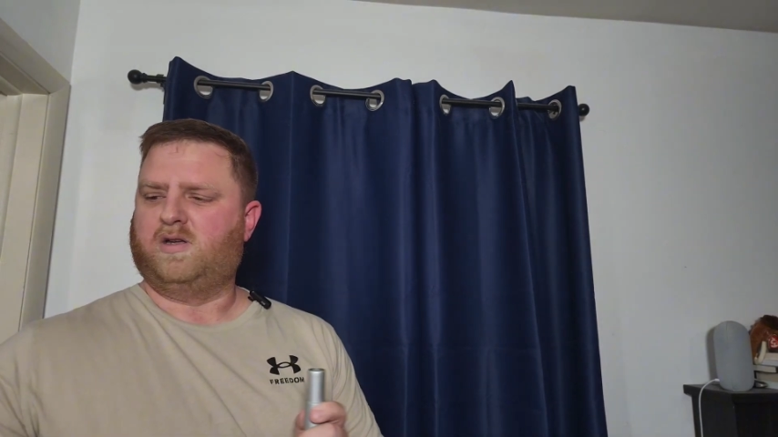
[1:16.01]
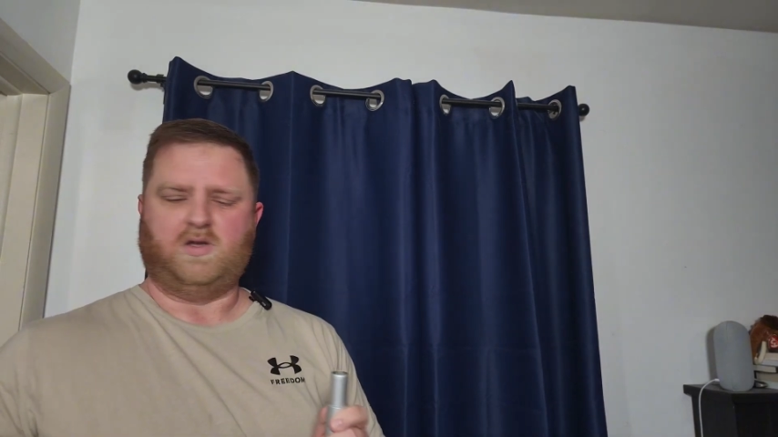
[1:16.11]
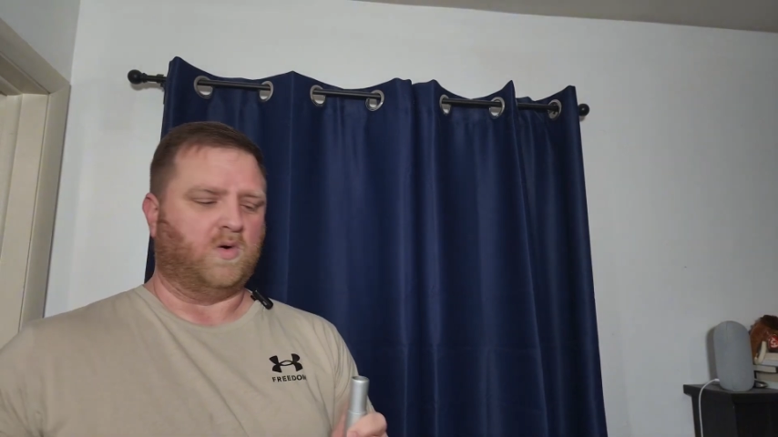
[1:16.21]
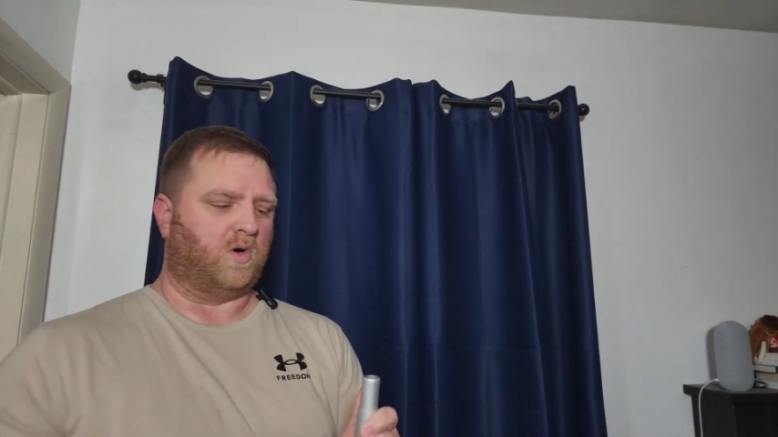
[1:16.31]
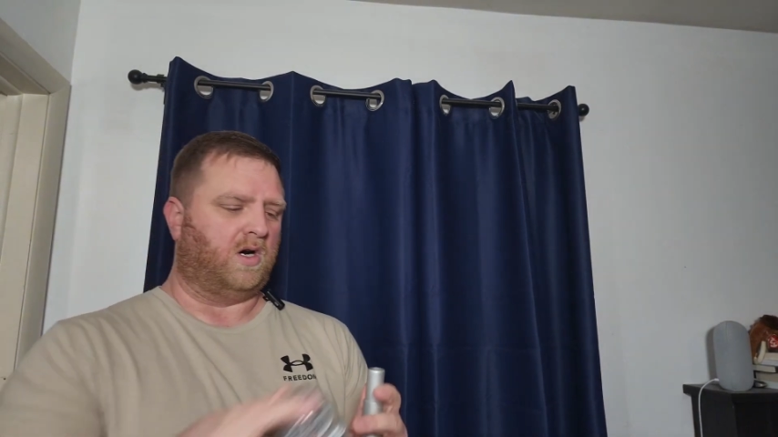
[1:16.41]

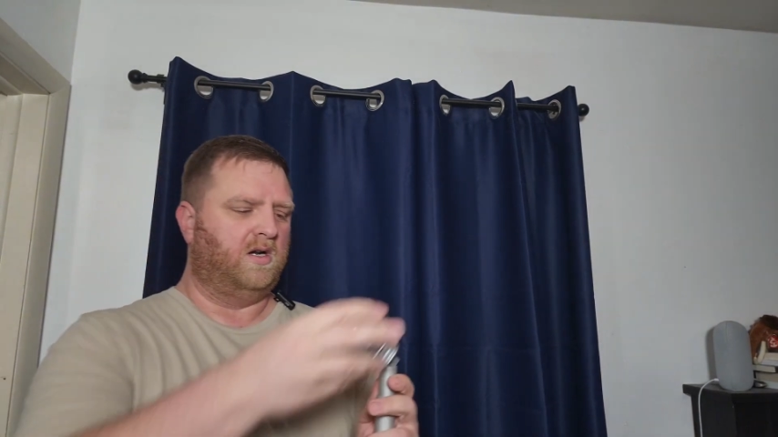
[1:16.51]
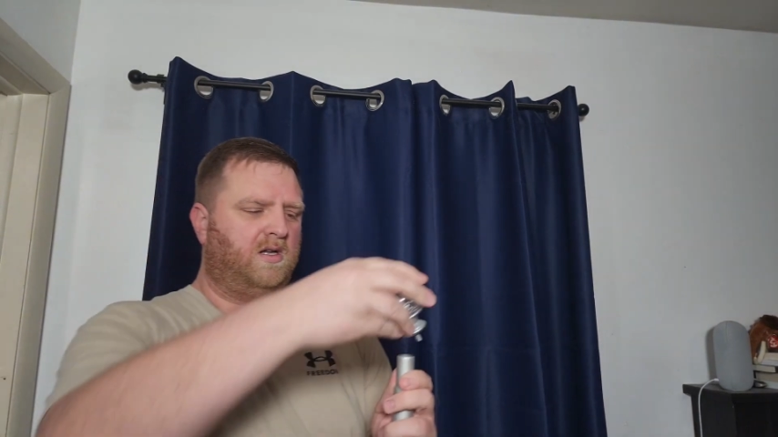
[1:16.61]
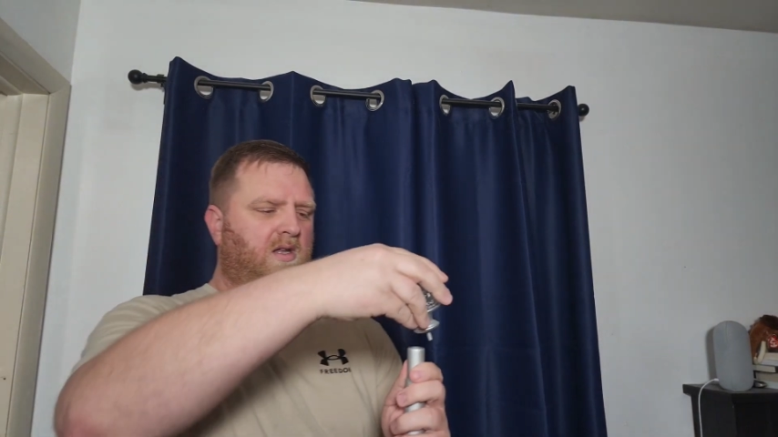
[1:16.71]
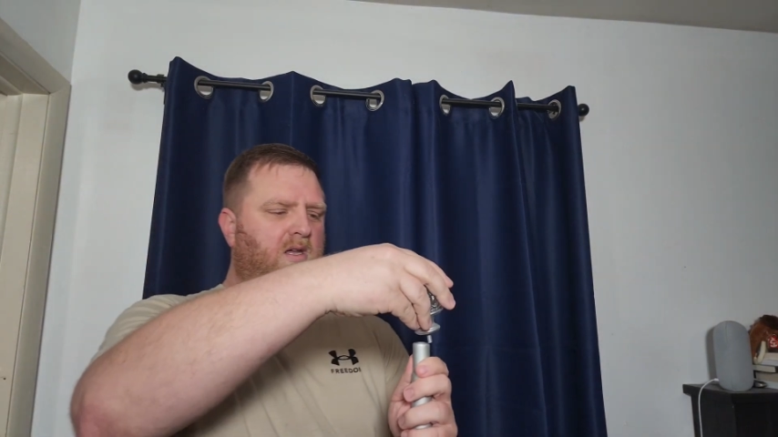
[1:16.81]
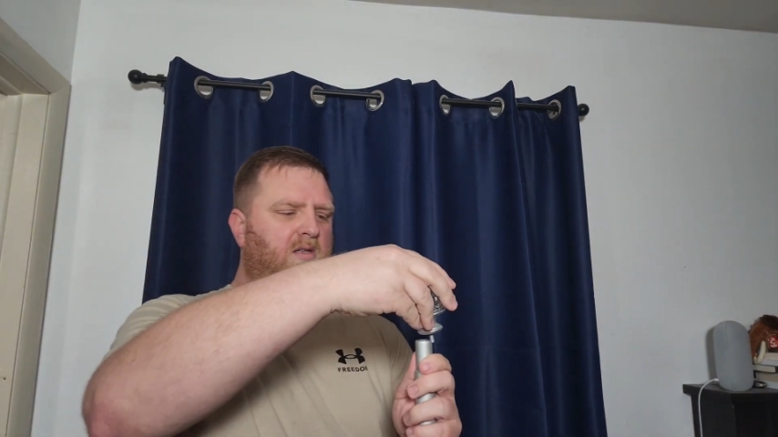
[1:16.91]
your
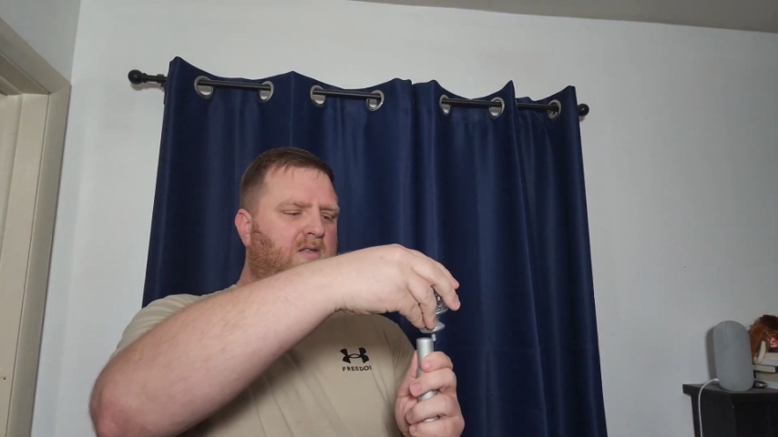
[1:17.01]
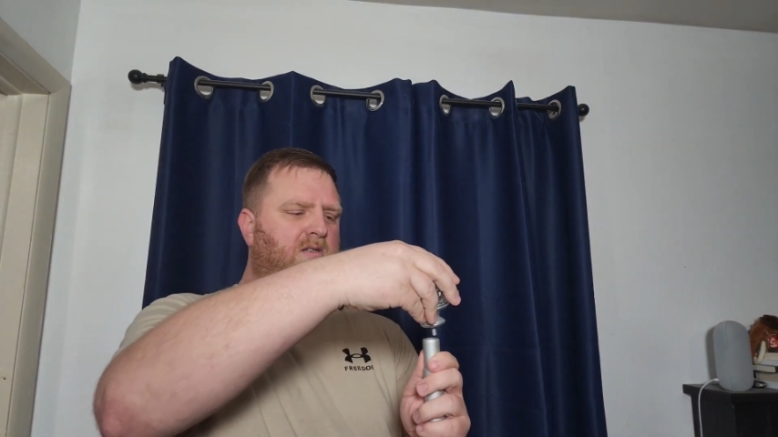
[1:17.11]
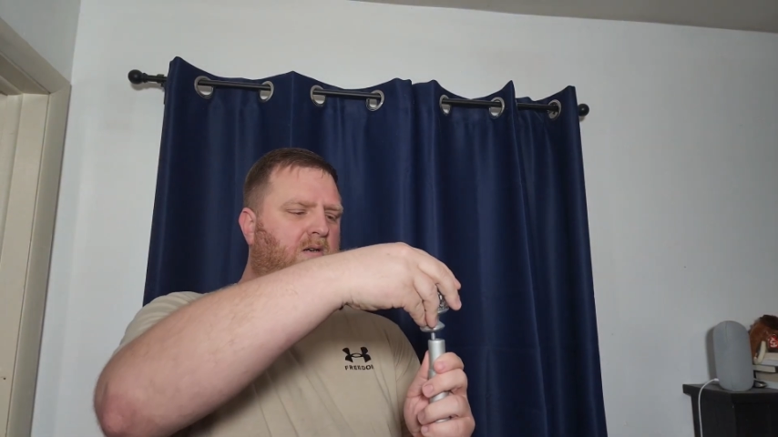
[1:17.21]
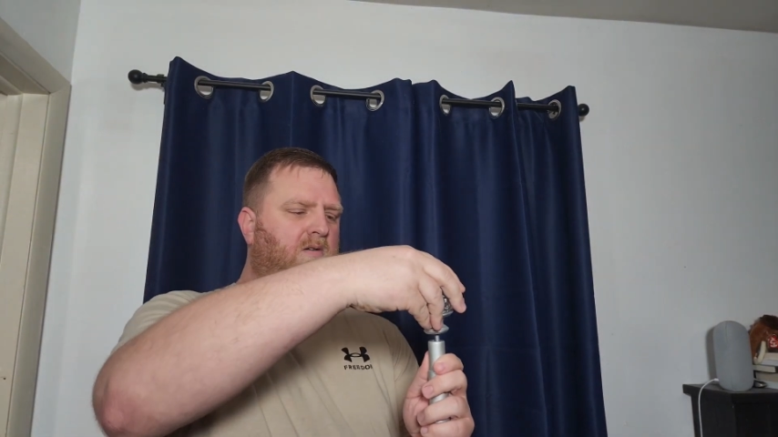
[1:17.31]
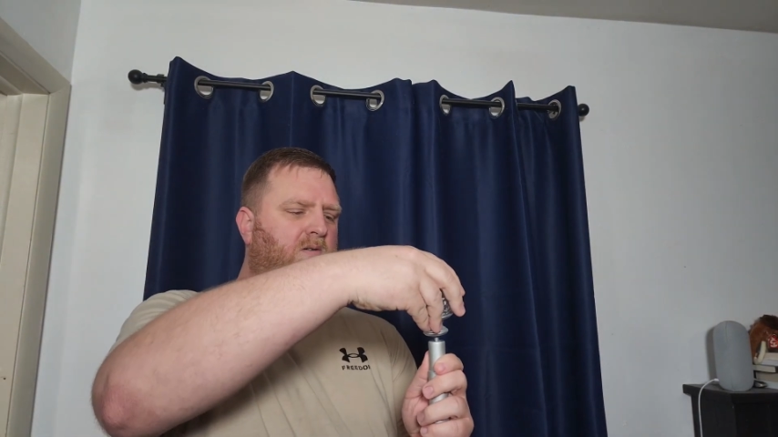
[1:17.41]

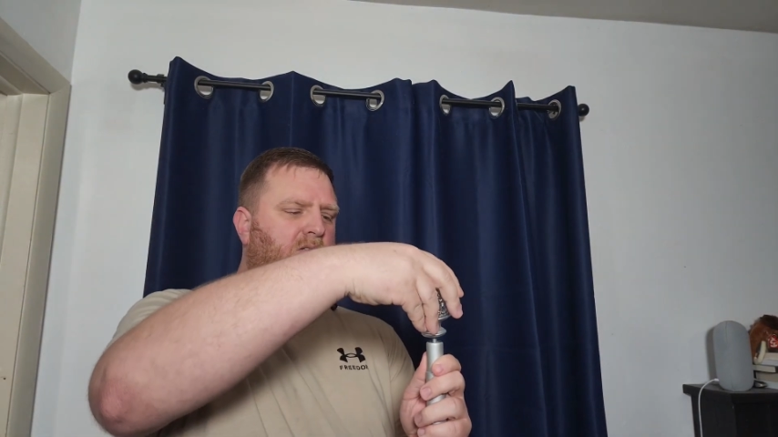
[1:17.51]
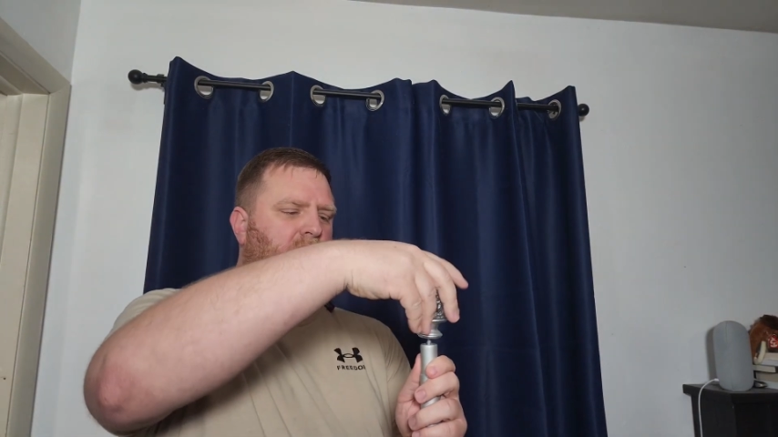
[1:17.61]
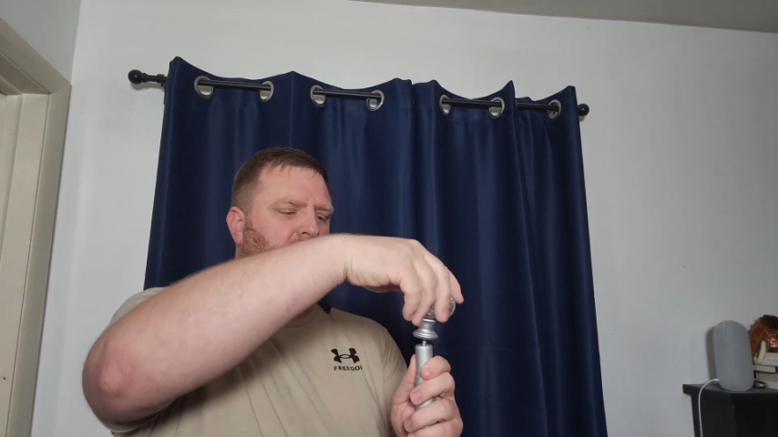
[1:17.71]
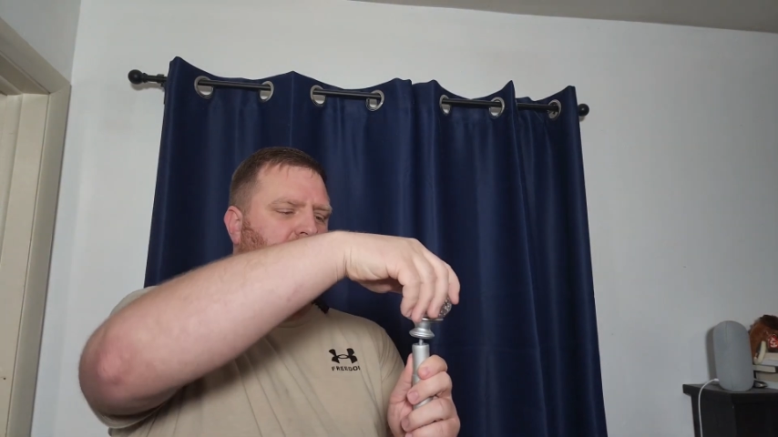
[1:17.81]
ends are going